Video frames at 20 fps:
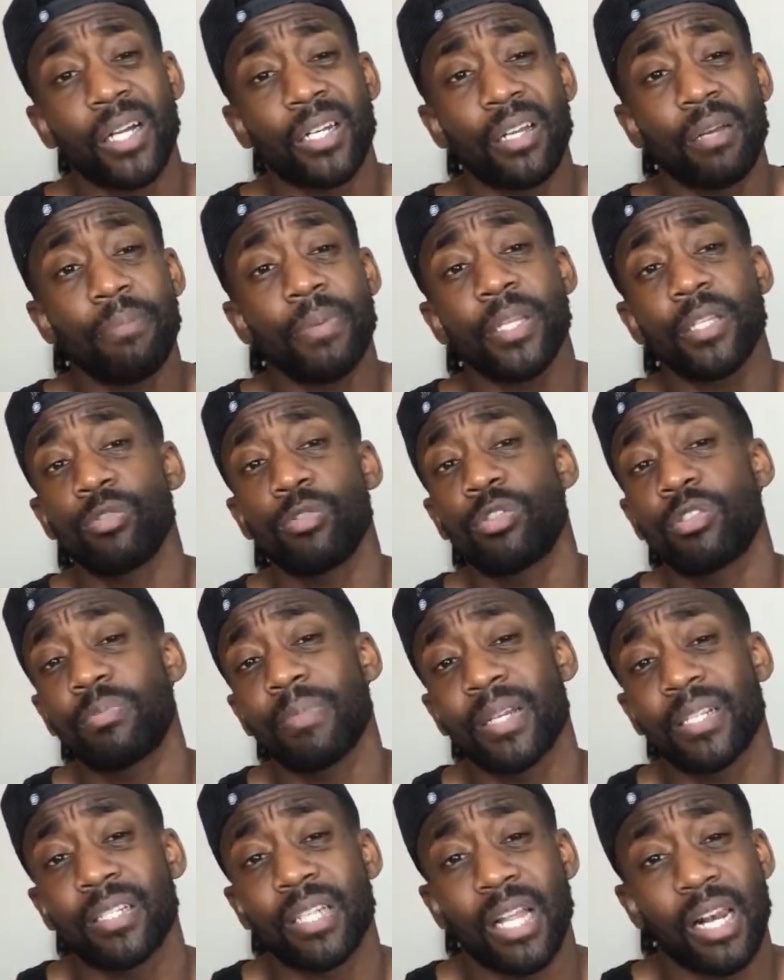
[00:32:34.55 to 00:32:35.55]
I beg you
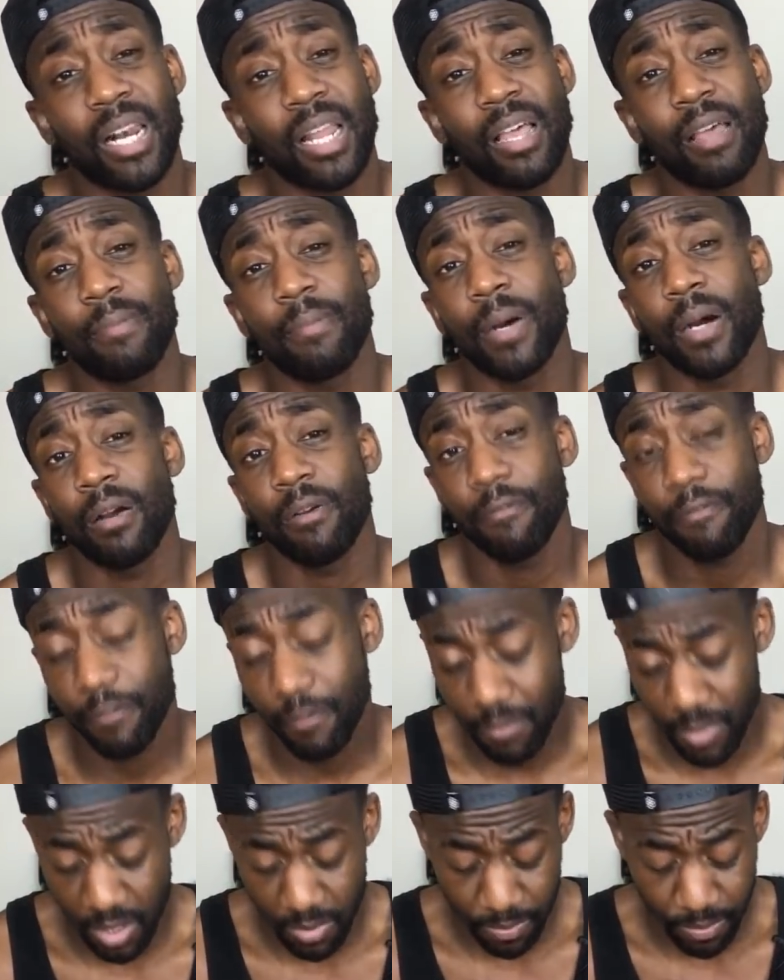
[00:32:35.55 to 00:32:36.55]
smash that like button for
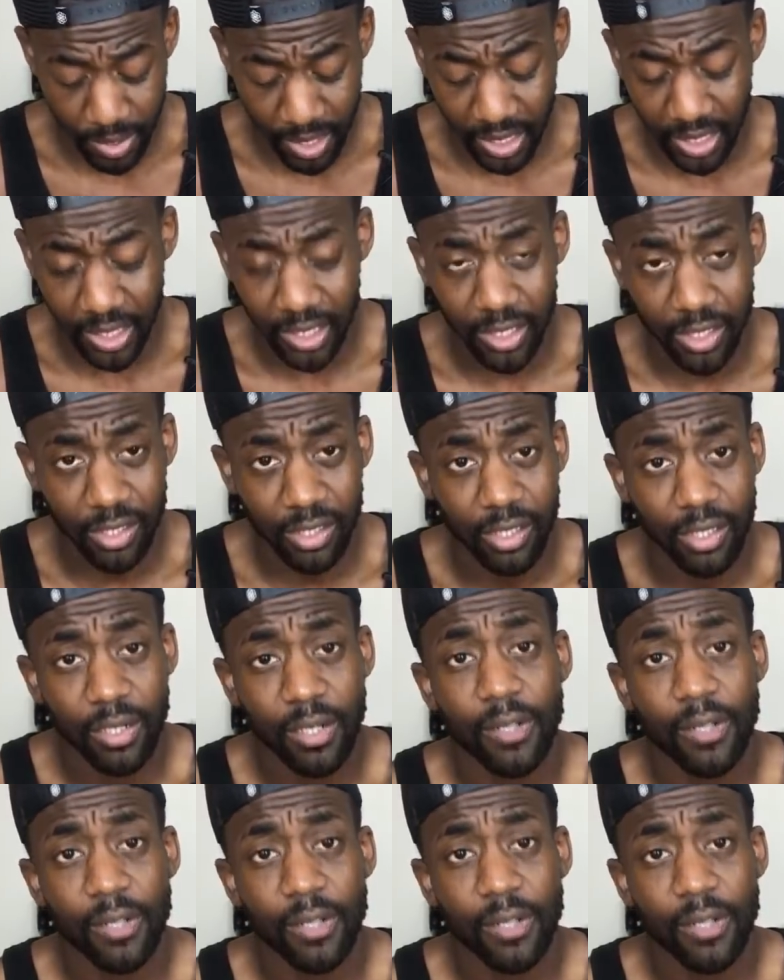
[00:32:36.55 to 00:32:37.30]
me, please.